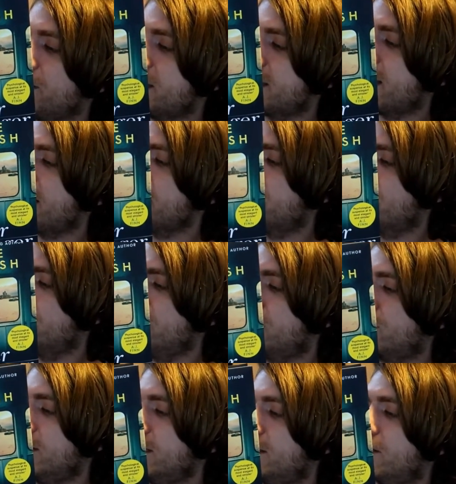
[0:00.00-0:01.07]
and disaster and
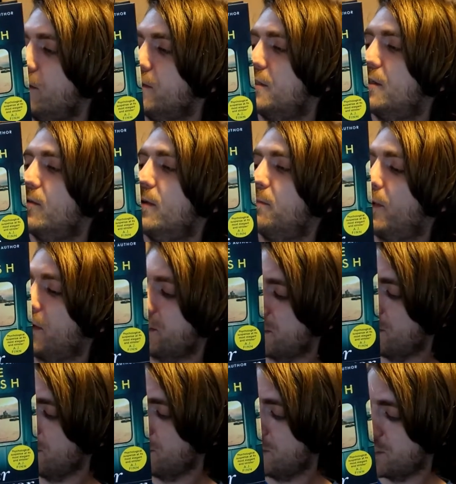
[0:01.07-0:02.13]
treat those two
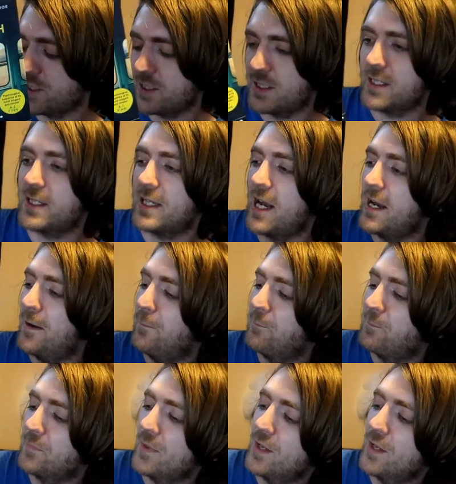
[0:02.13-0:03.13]
imposters just the same.